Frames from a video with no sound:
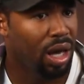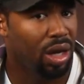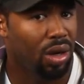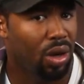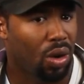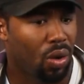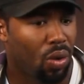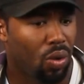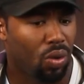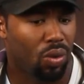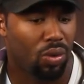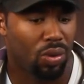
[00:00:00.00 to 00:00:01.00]
You
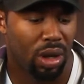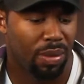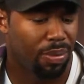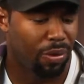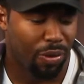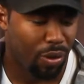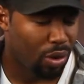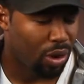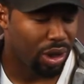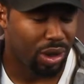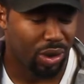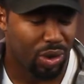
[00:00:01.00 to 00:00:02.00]
know,
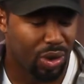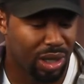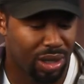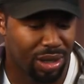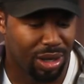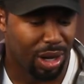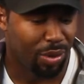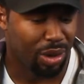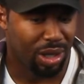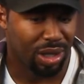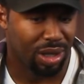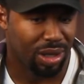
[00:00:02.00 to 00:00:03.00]
before, you know, you could come
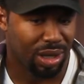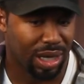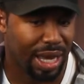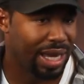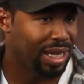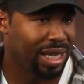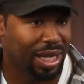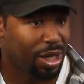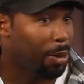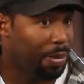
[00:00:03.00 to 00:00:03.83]
with an idea,